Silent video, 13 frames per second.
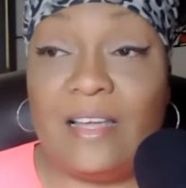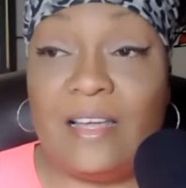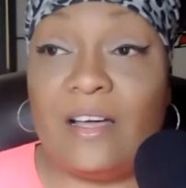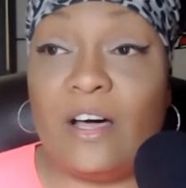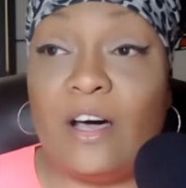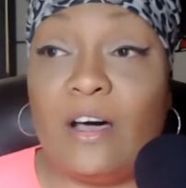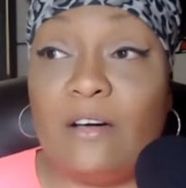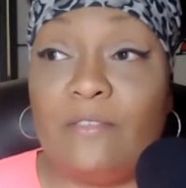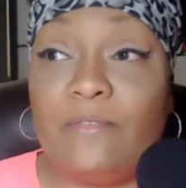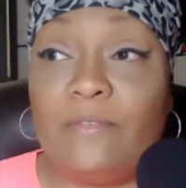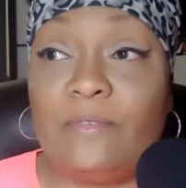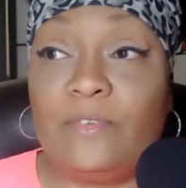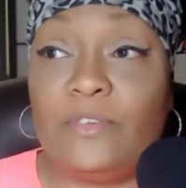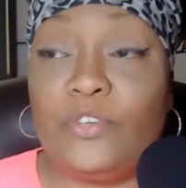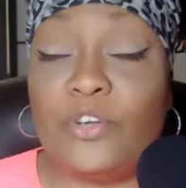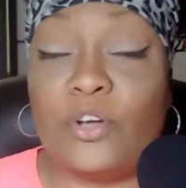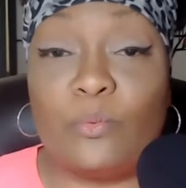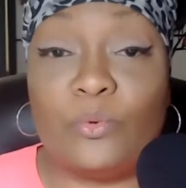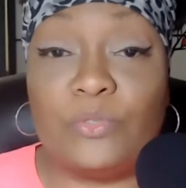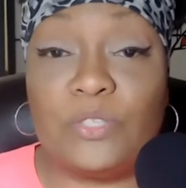of
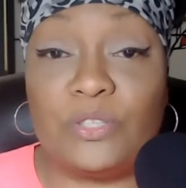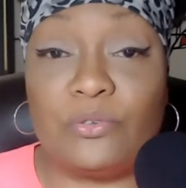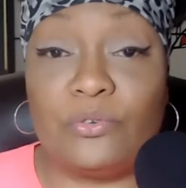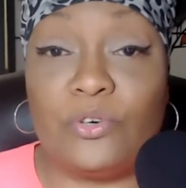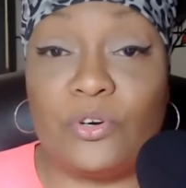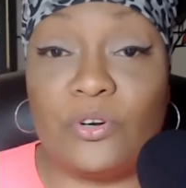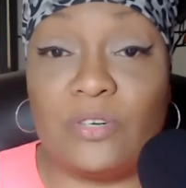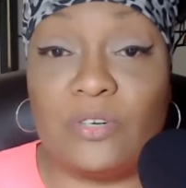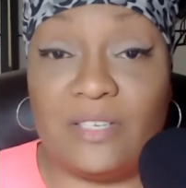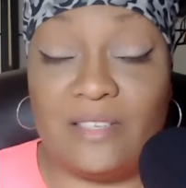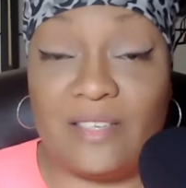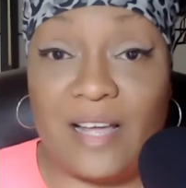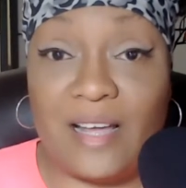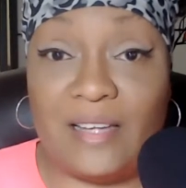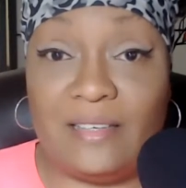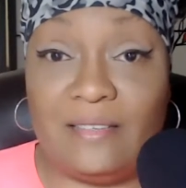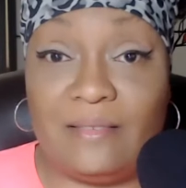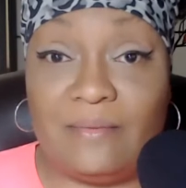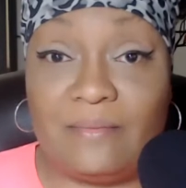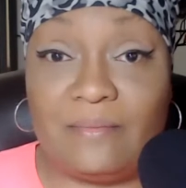your wounded little girl inside,
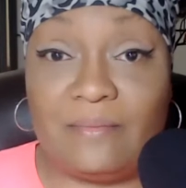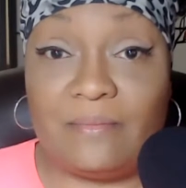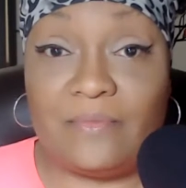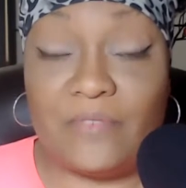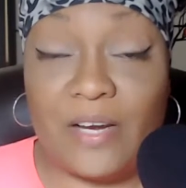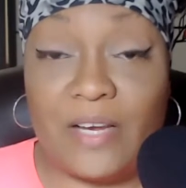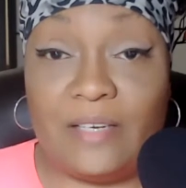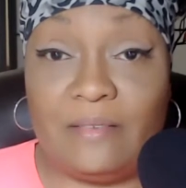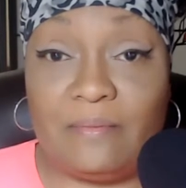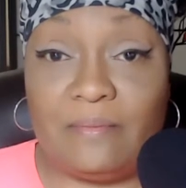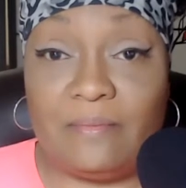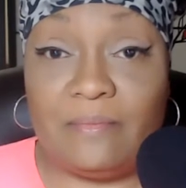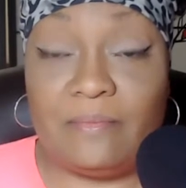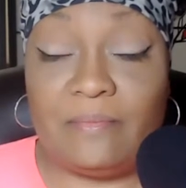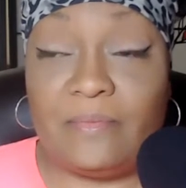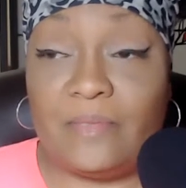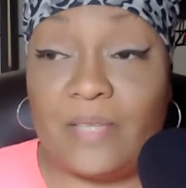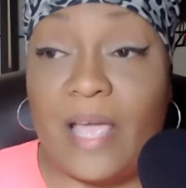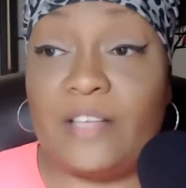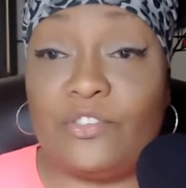right?
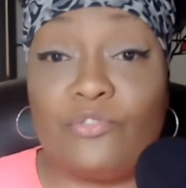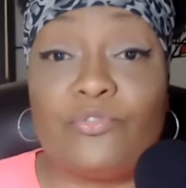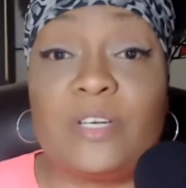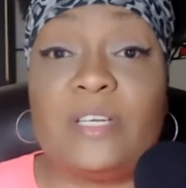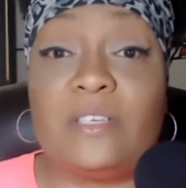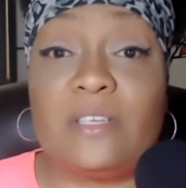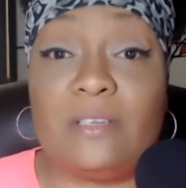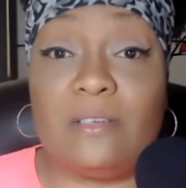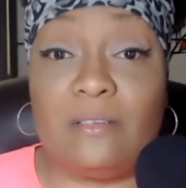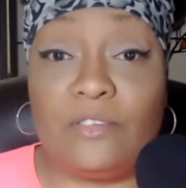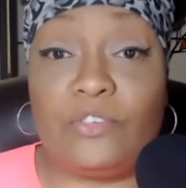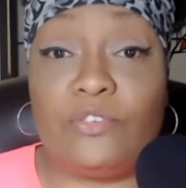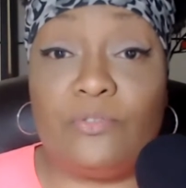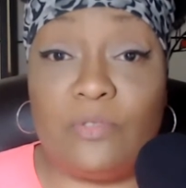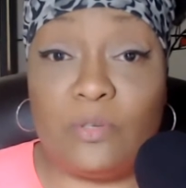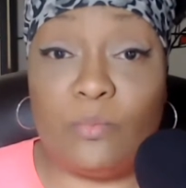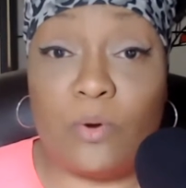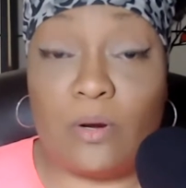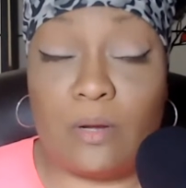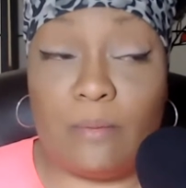As the reason to do this
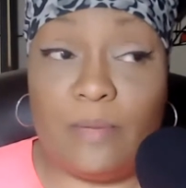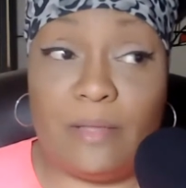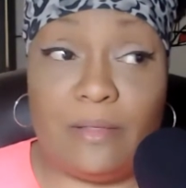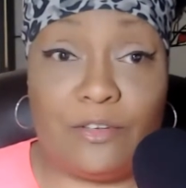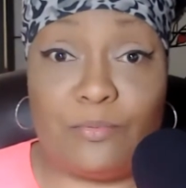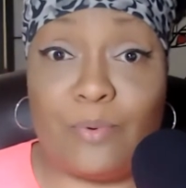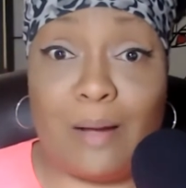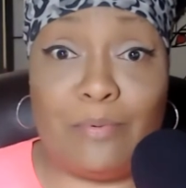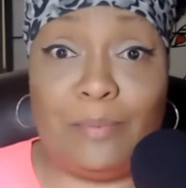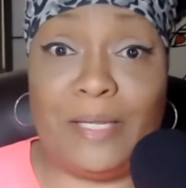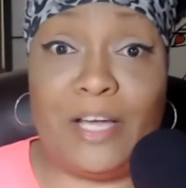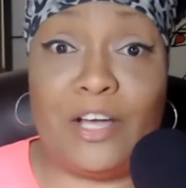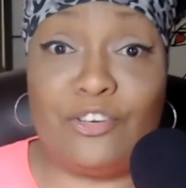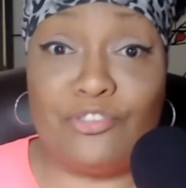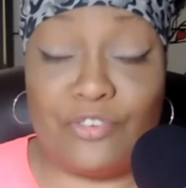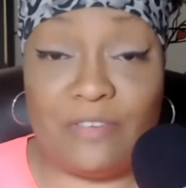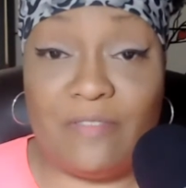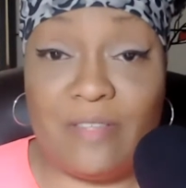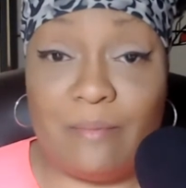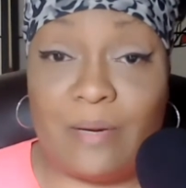work. I mean, there's probably hundreds
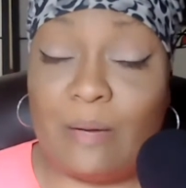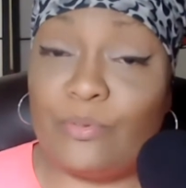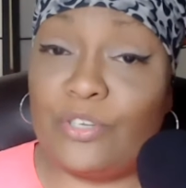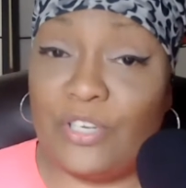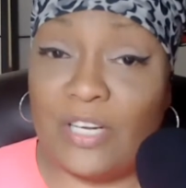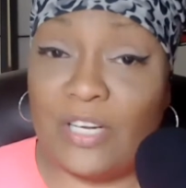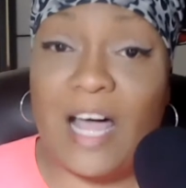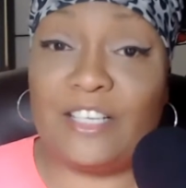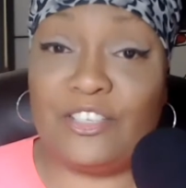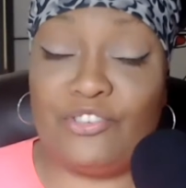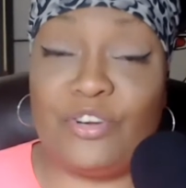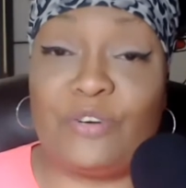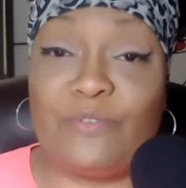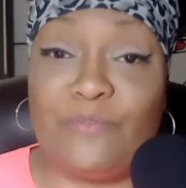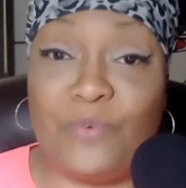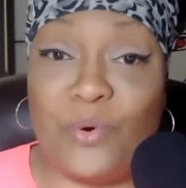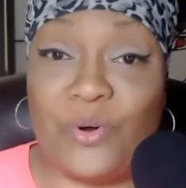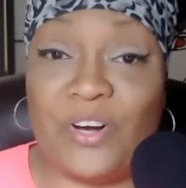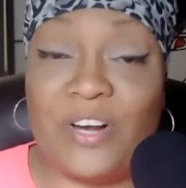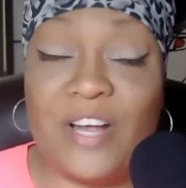of them, but I was going to concentrate on
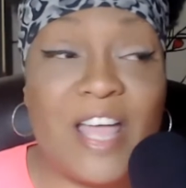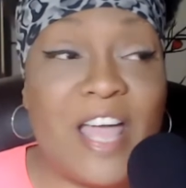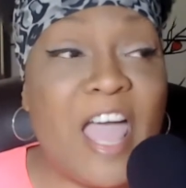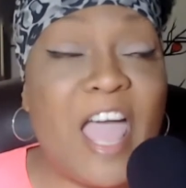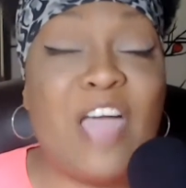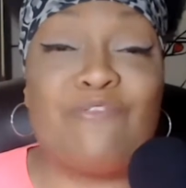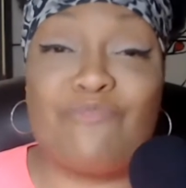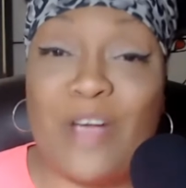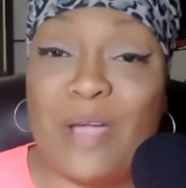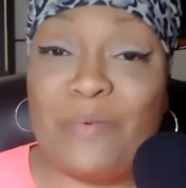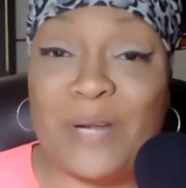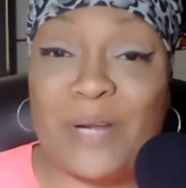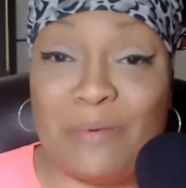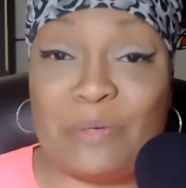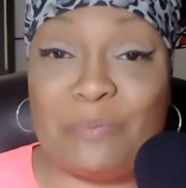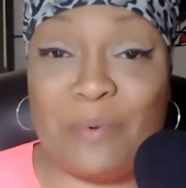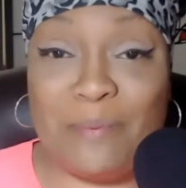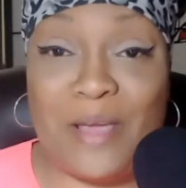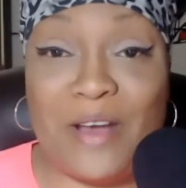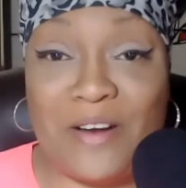4. And right when I was
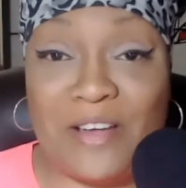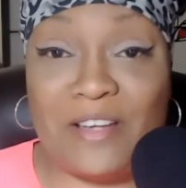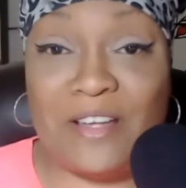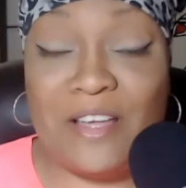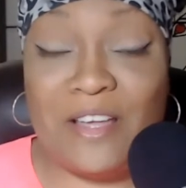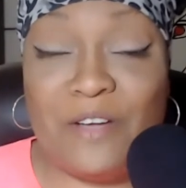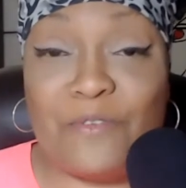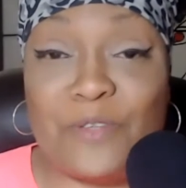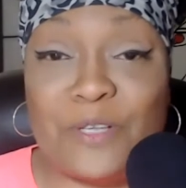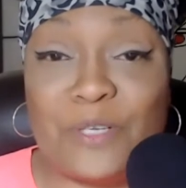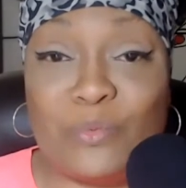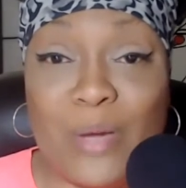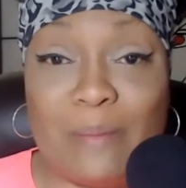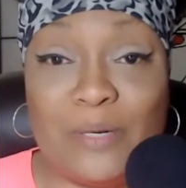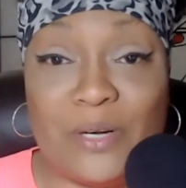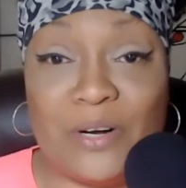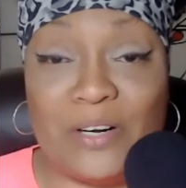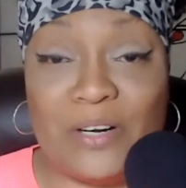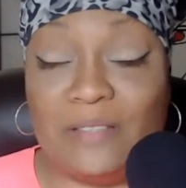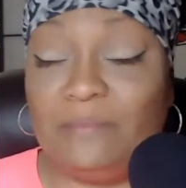preparing for this
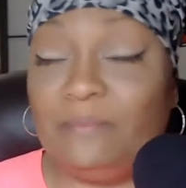webinar,